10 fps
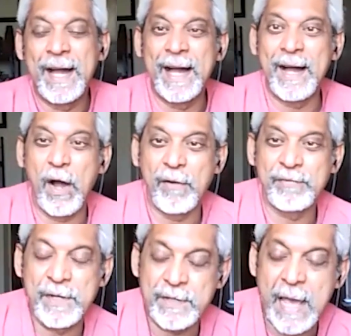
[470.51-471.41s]
uh, exactly.
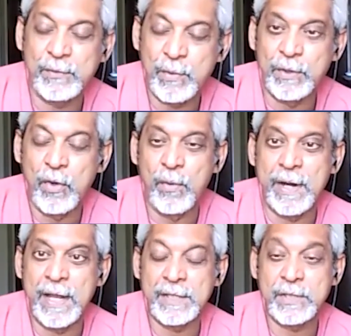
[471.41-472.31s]
oftentimes with
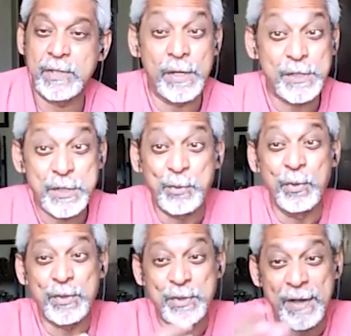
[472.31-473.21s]
nowhere else to go. And
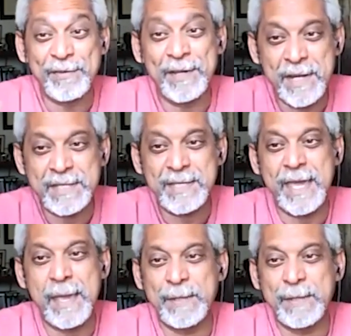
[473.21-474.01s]
school is often an escape.